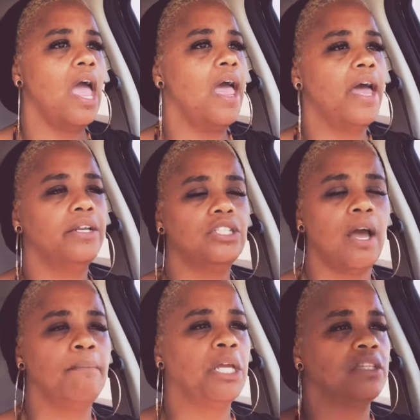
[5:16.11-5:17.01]
And
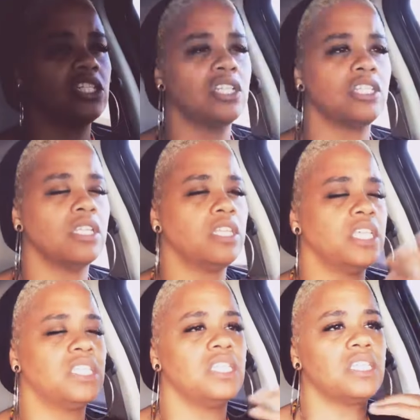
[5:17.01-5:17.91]
I mean, this
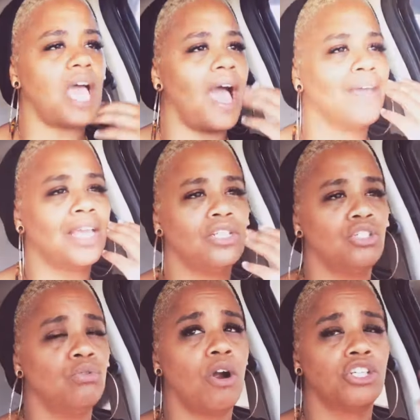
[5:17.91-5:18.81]
is how they
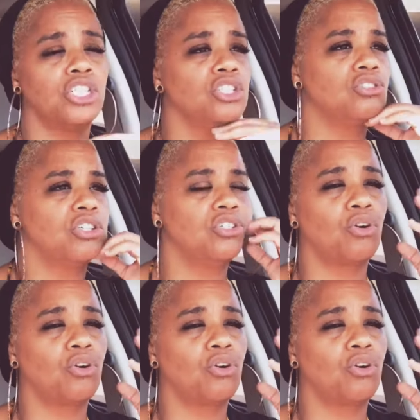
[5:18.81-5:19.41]
do our children.